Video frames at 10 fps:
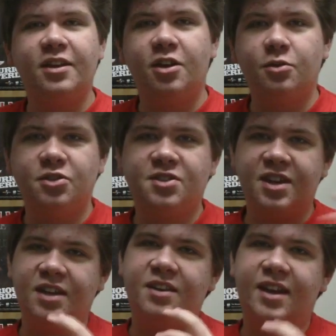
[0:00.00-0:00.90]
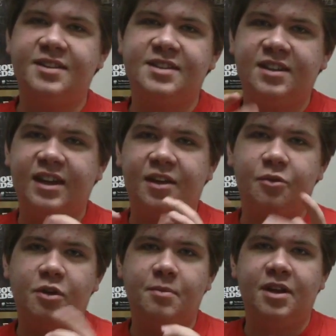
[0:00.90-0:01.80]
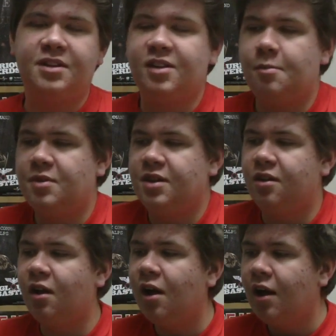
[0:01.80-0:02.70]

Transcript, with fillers: you know, just to condense it, like a three minute type deal.